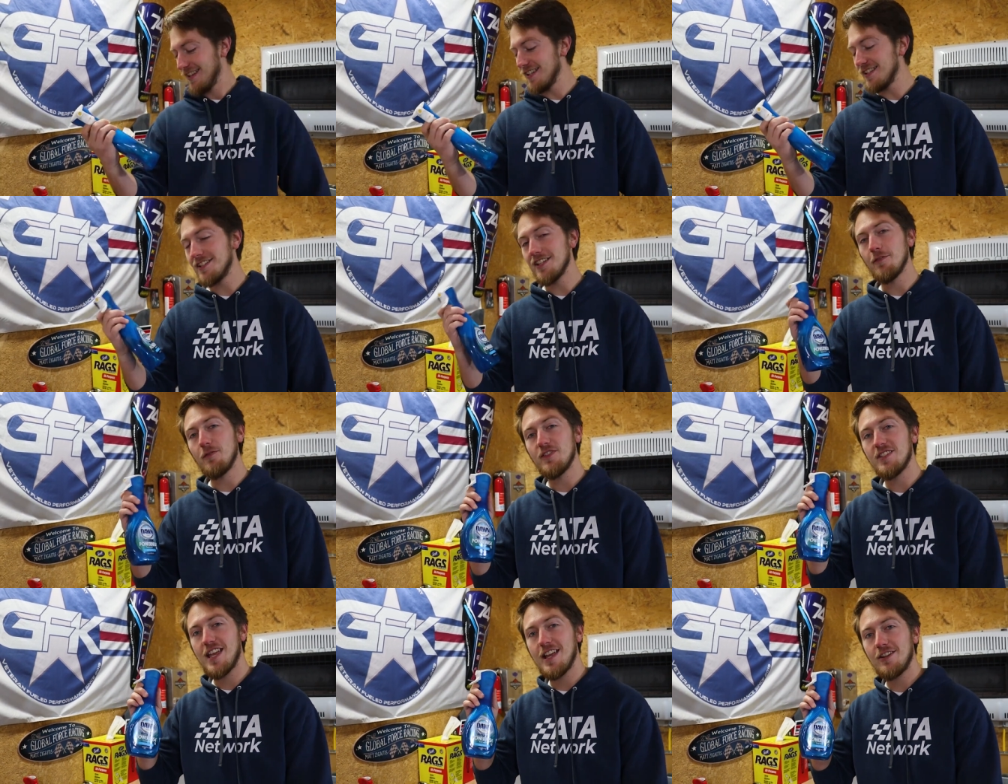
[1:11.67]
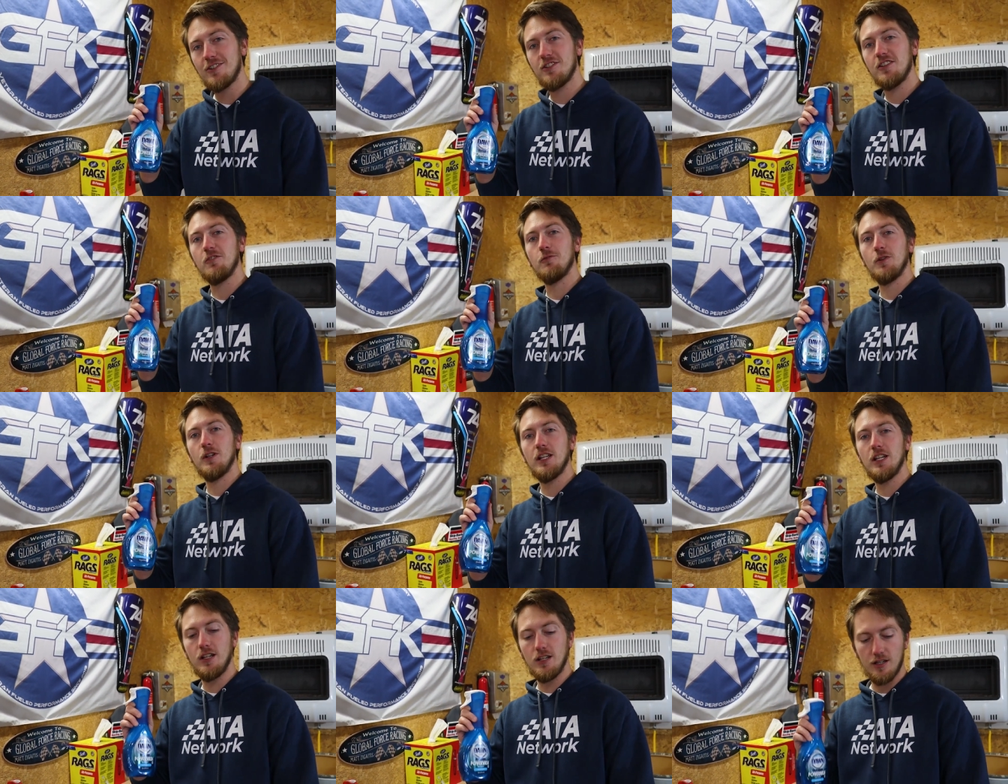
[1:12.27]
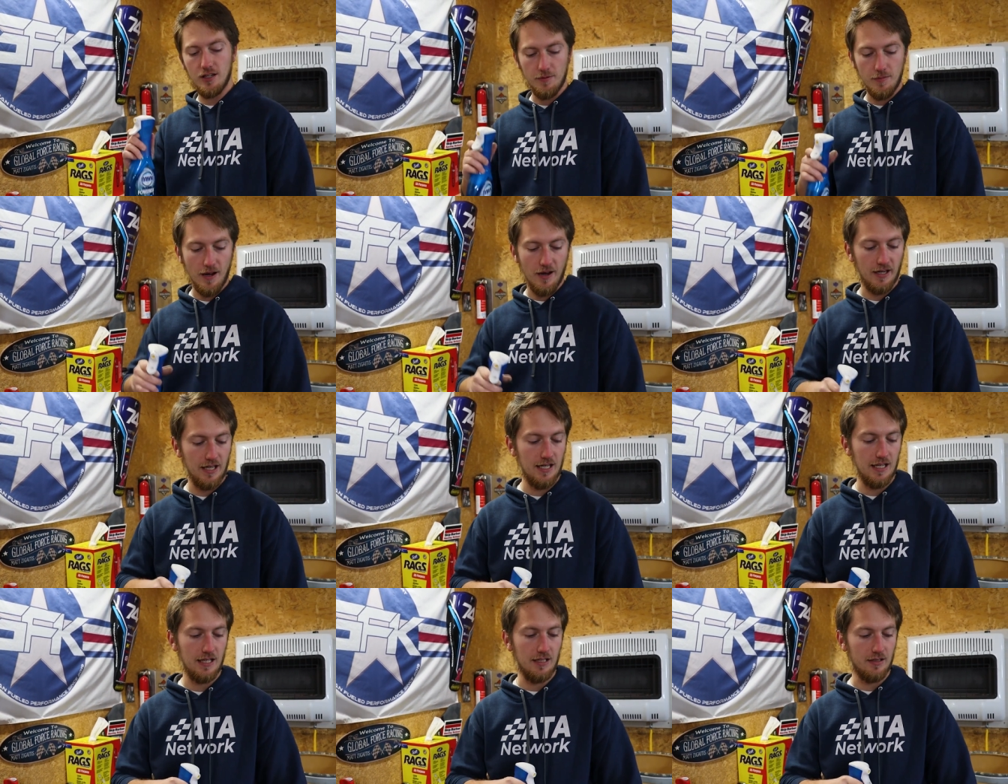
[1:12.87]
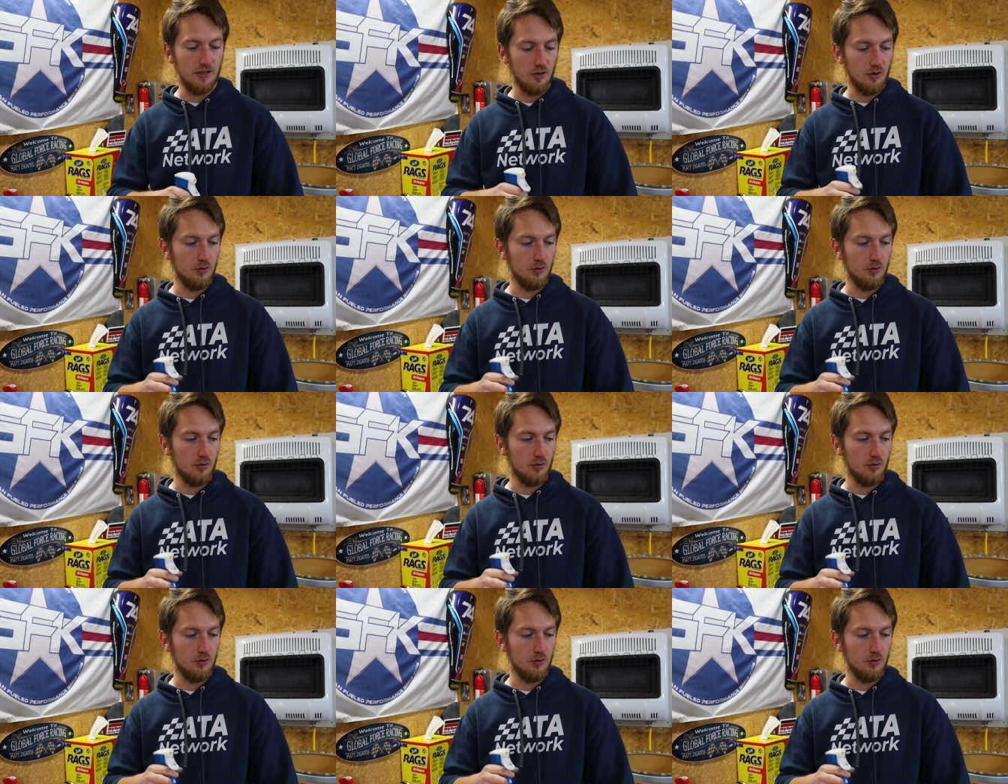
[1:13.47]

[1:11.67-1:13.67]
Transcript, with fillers: This stuff is actually really good about getting the